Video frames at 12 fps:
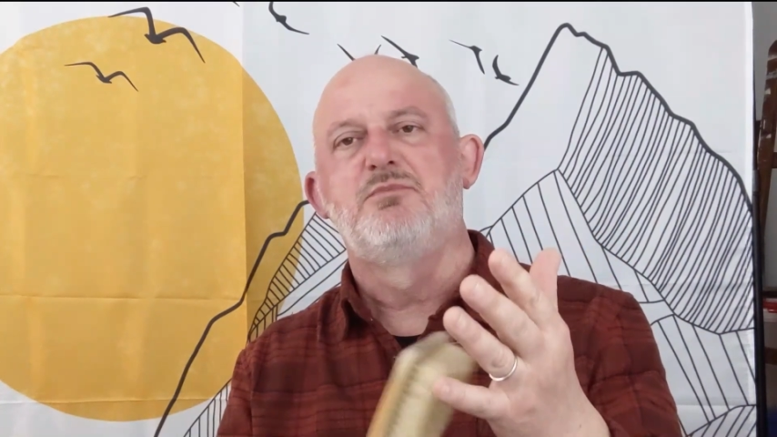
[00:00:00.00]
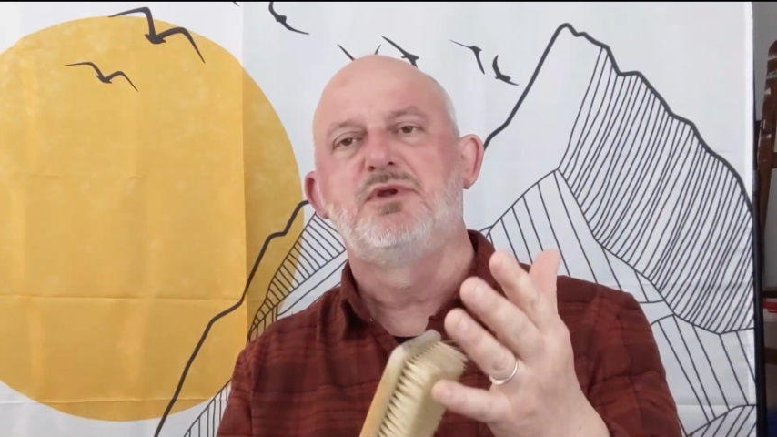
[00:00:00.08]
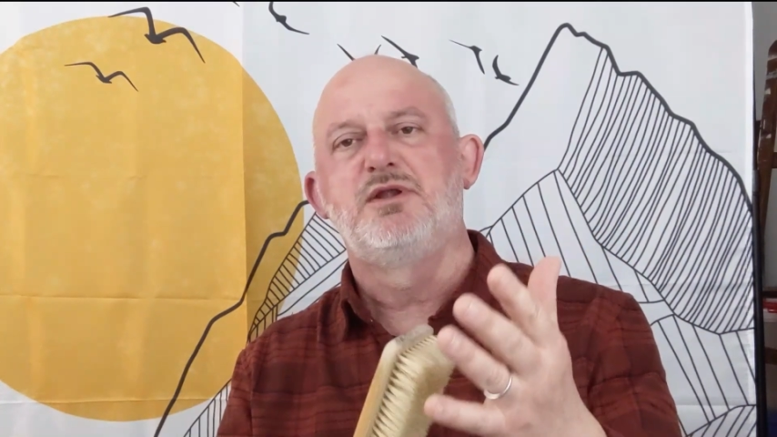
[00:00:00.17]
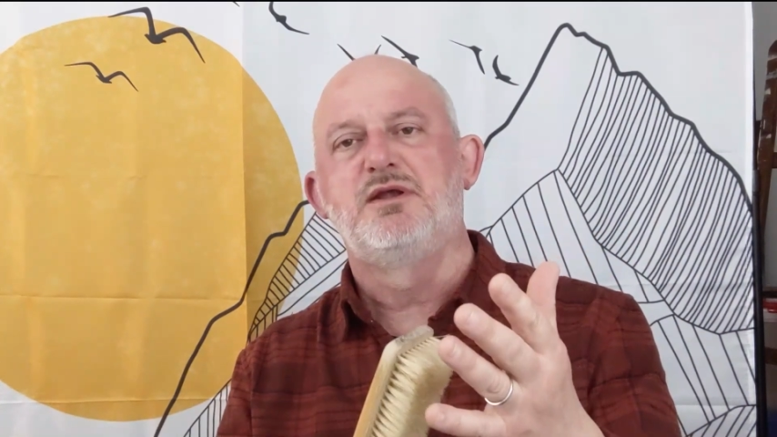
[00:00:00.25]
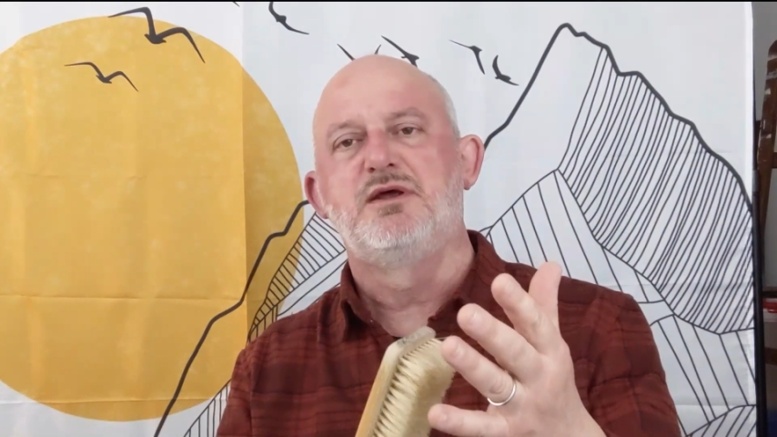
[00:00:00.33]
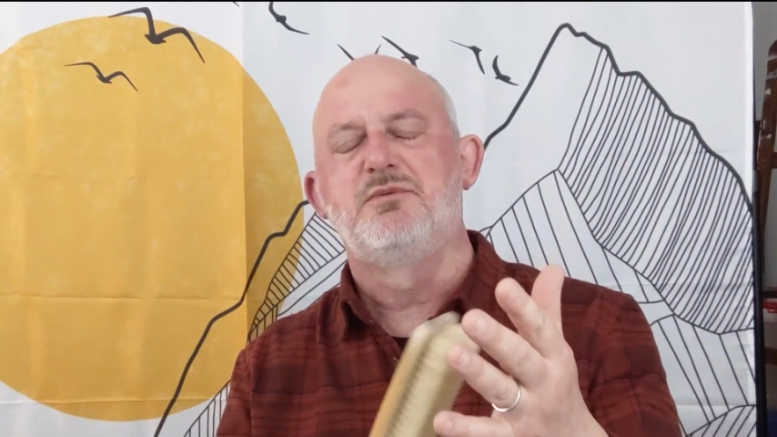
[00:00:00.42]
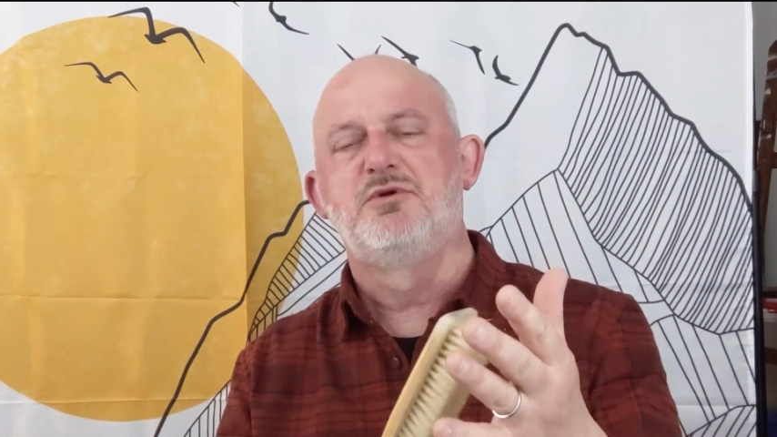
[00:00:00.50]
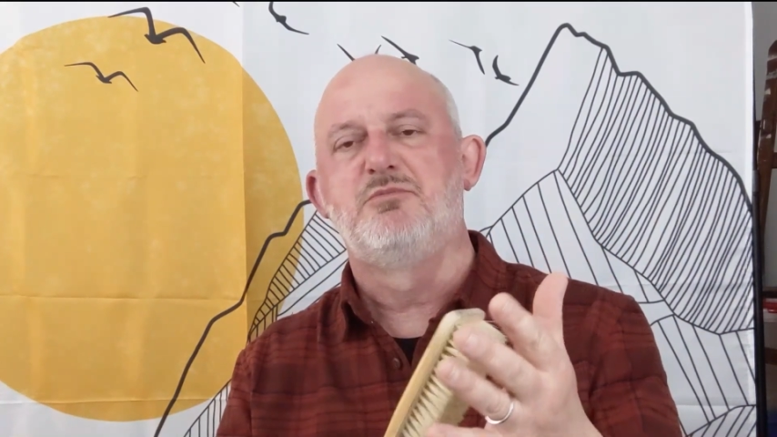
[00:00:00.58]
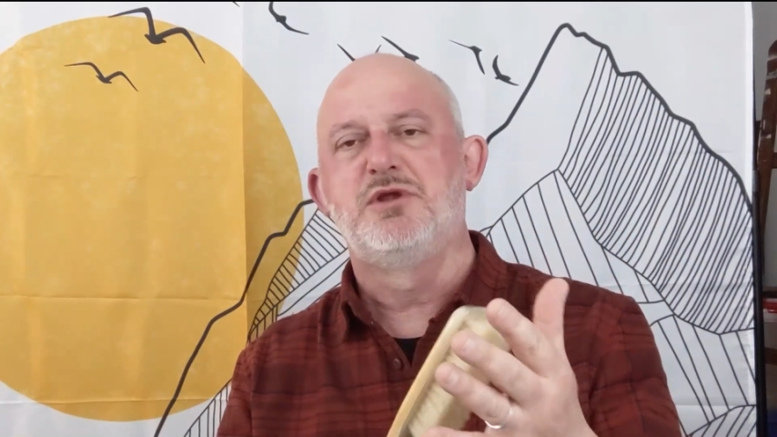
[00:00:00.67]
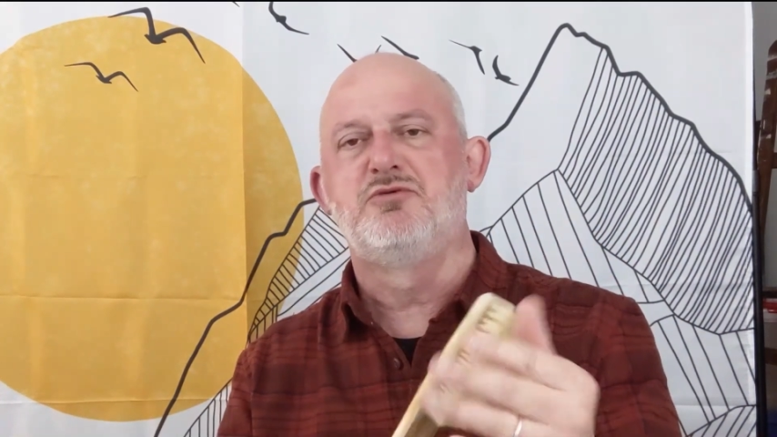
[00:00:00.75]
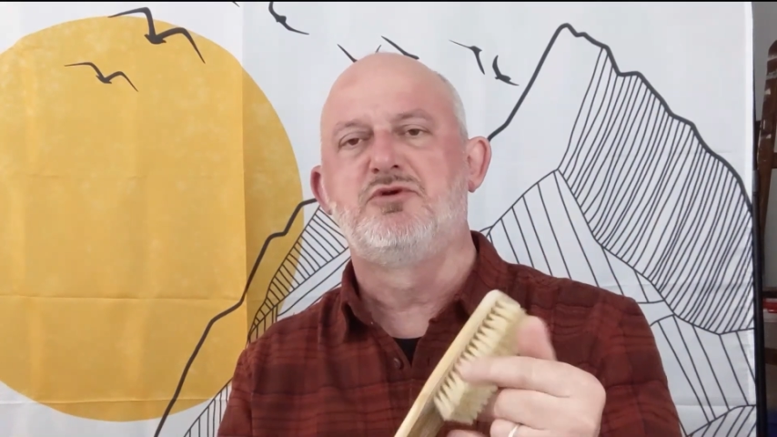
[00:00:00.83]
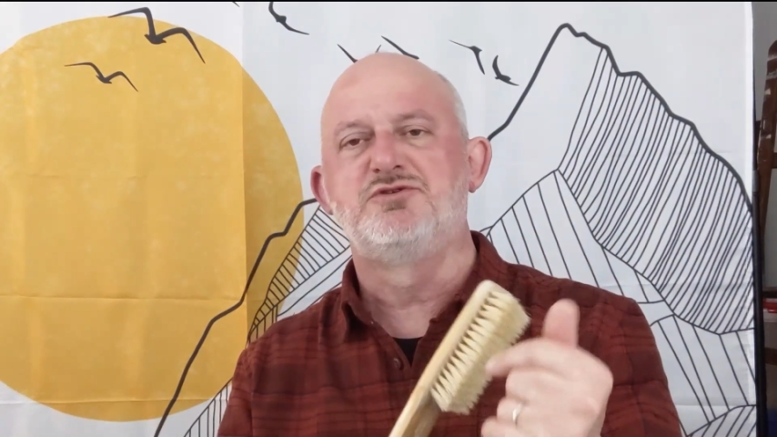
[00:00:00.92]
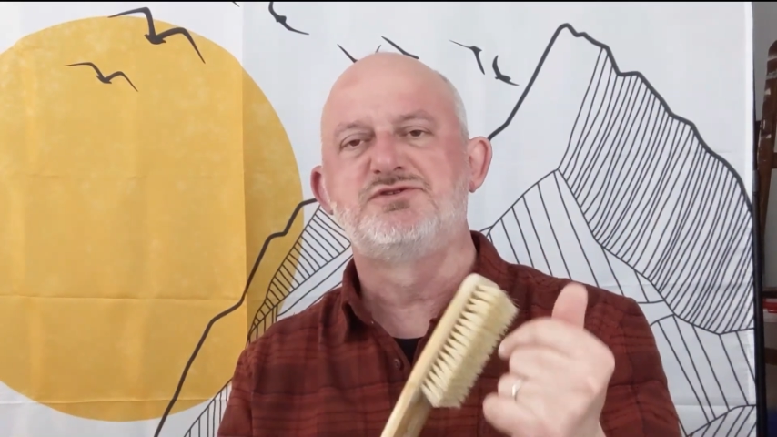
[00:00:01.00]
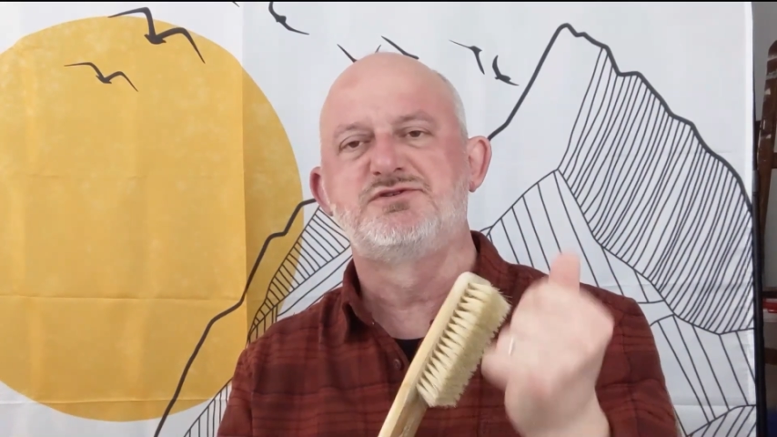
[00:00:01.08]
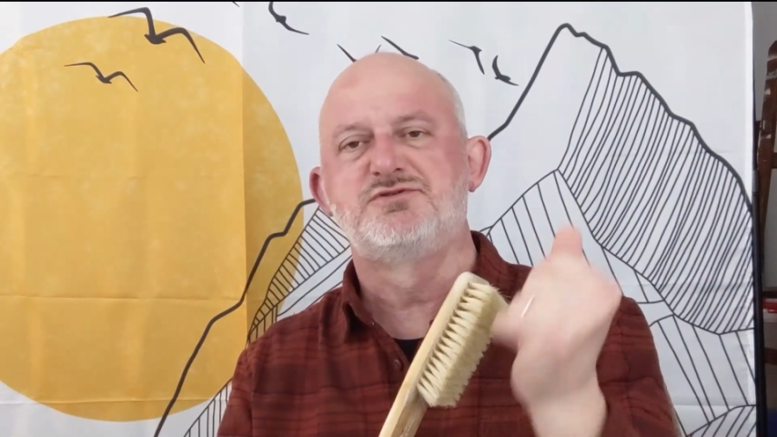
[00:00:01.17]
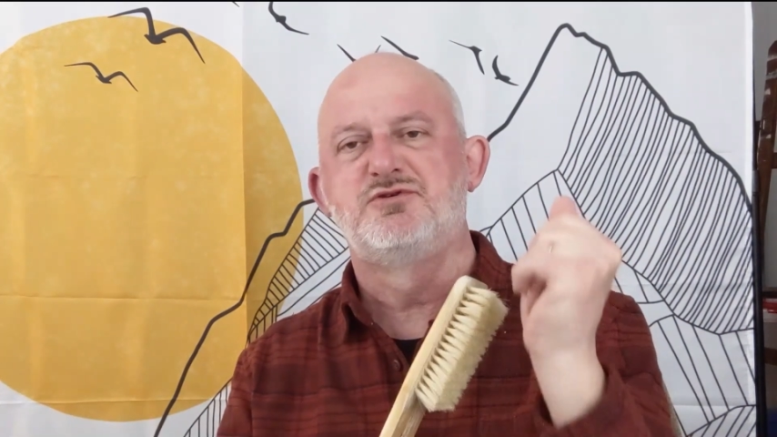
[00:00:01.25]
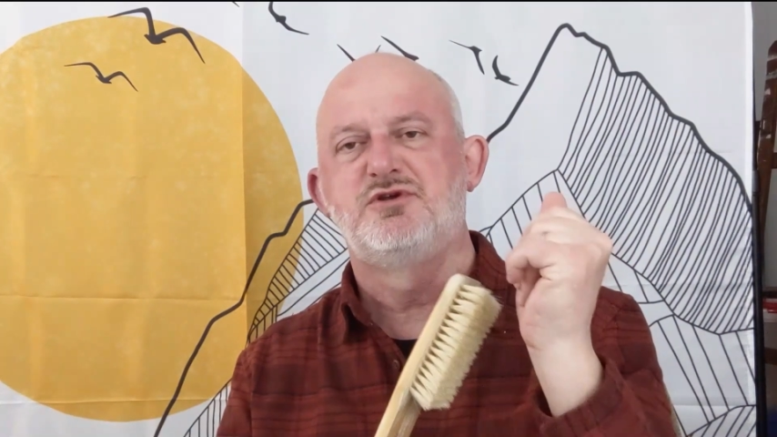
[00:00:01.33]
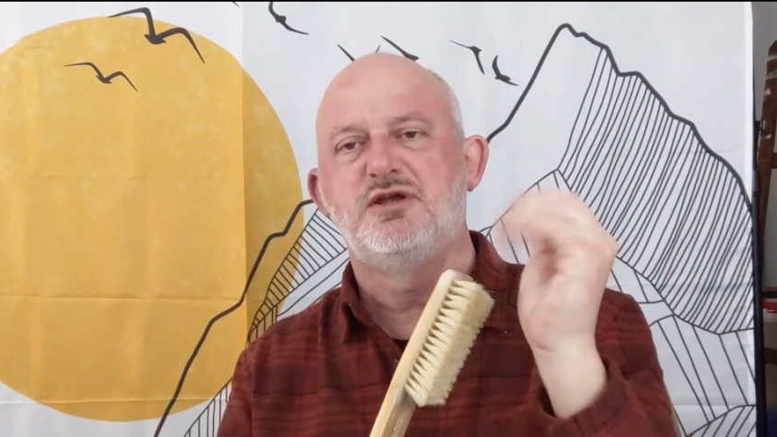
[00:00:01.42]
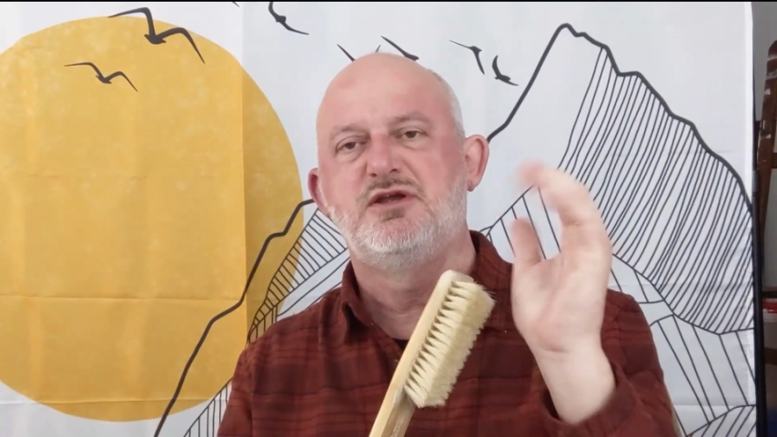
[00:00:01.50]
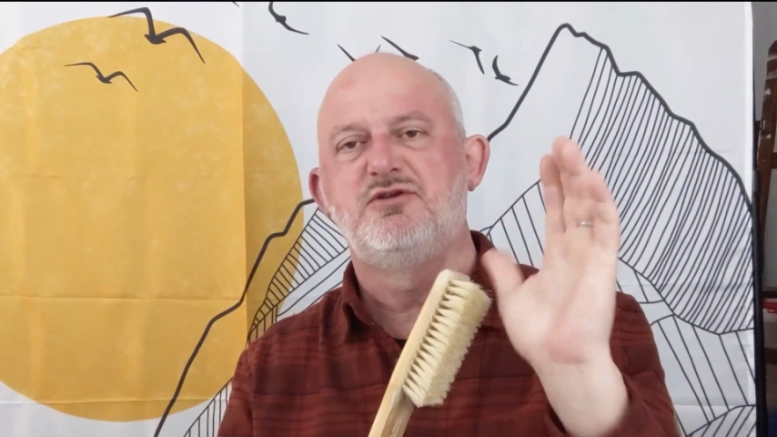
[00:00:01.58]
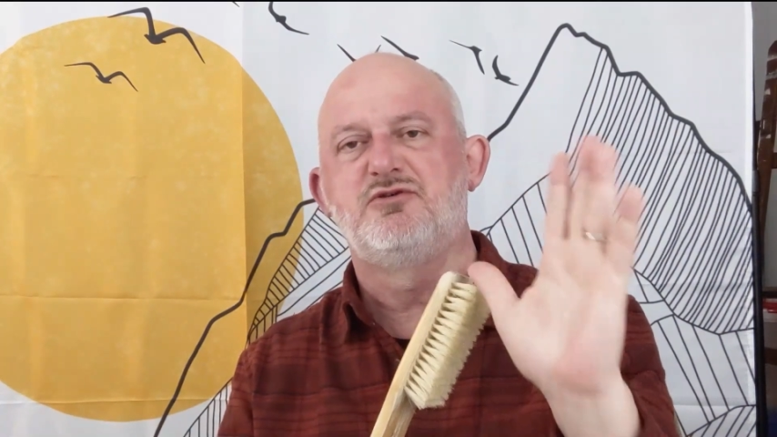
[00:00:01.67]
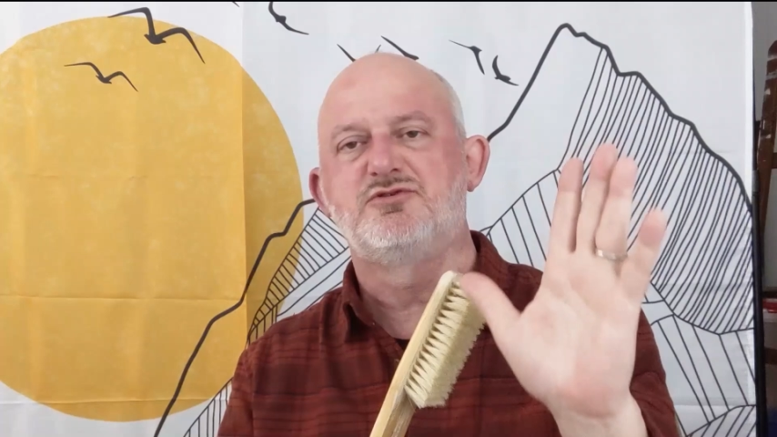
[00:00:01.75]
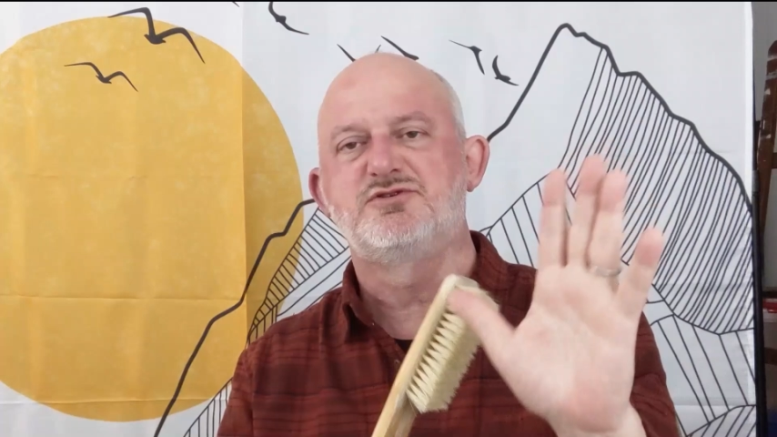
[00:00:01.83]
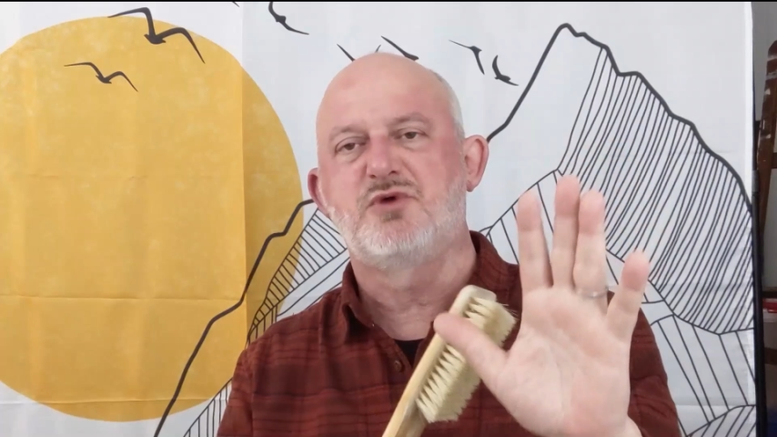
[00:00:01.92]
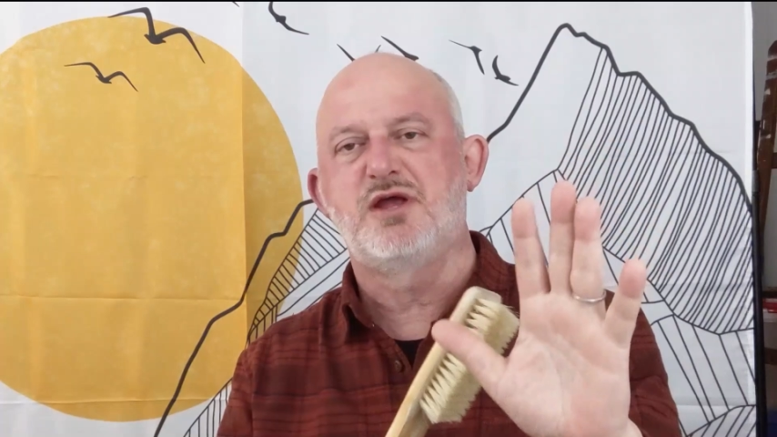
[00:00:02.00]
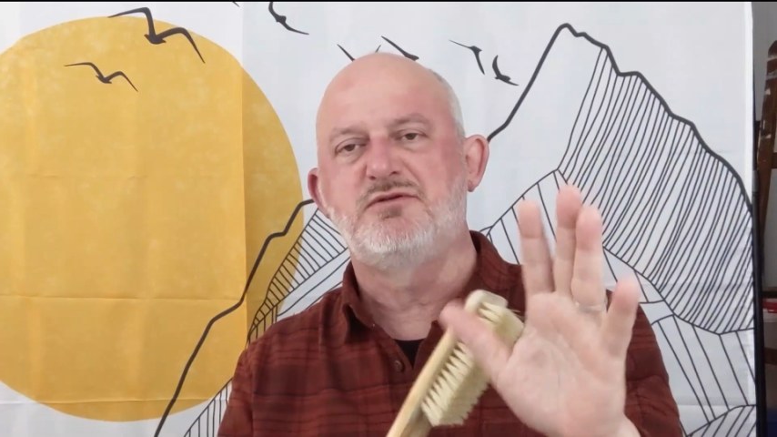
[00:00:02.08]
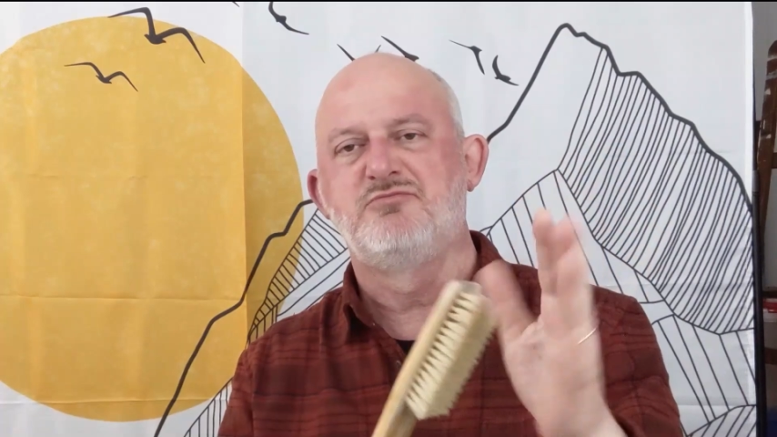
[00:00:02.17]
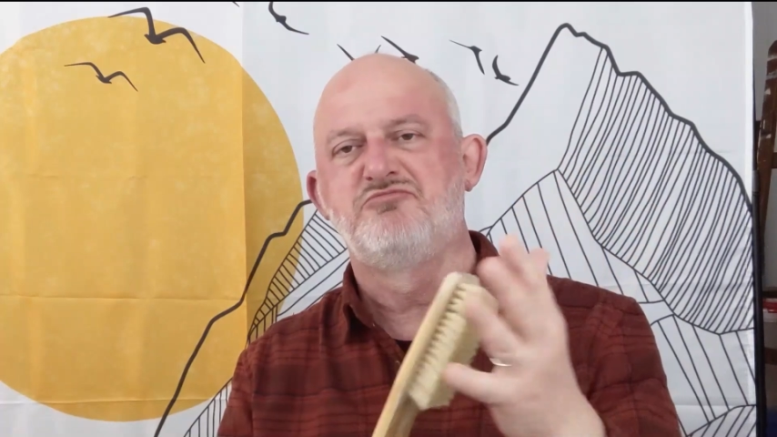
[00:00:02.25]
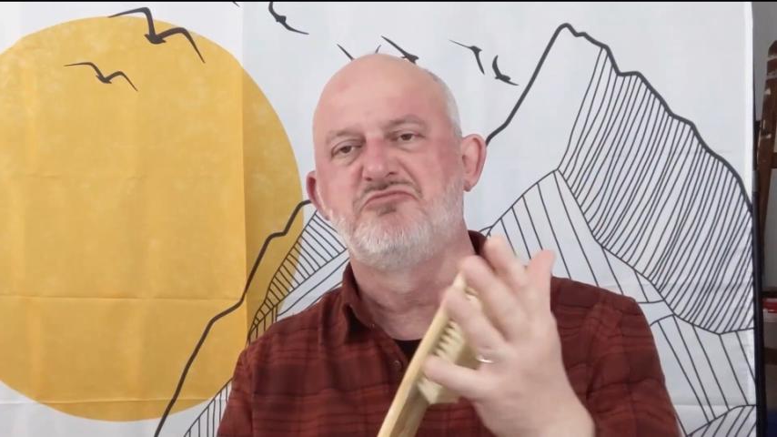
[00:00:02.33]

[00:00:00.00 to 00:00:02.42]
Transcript: been minerals in your sweat